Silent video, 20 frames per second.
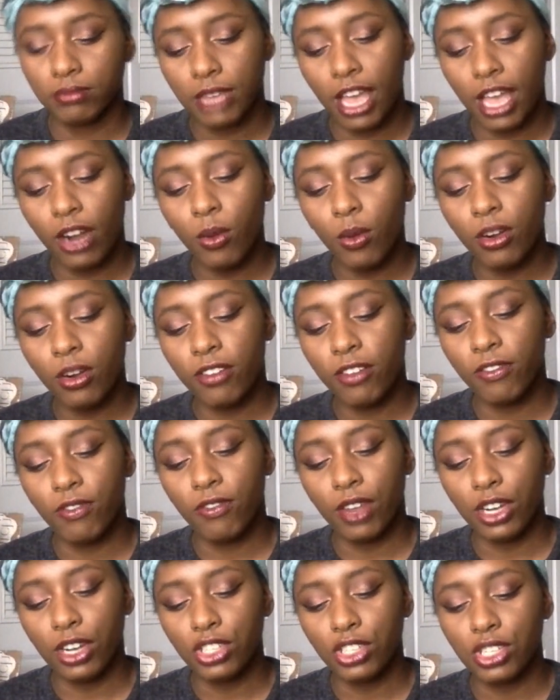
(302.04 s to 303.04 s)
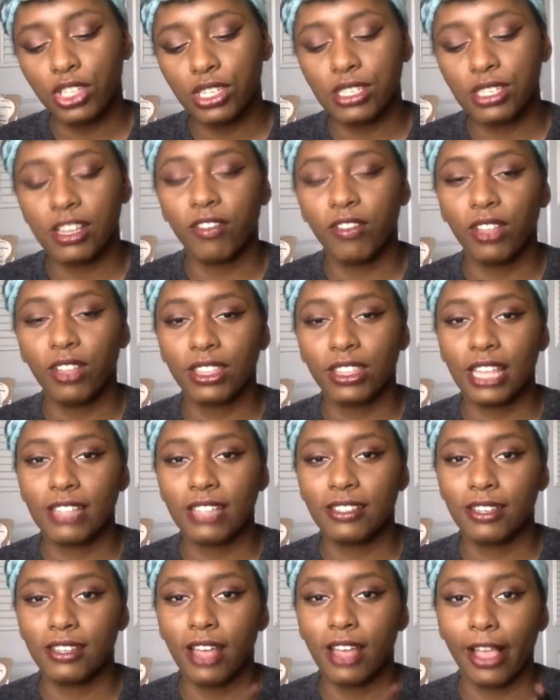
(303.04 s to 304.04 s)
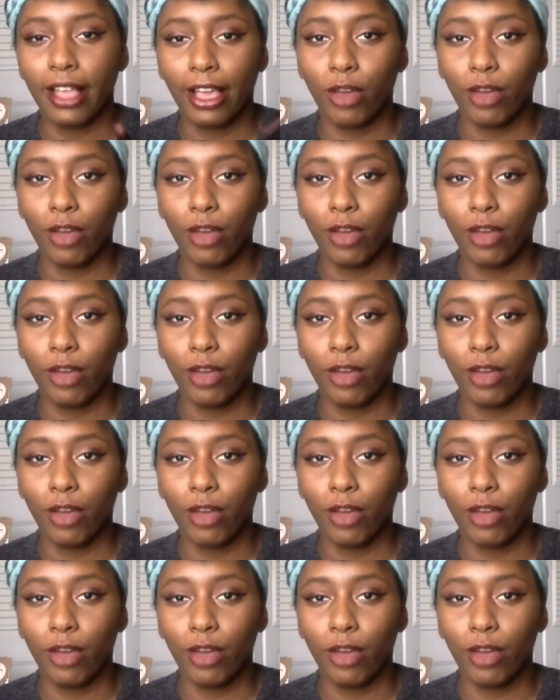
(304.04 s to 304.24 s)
I don't want to finish this because I feel like that's like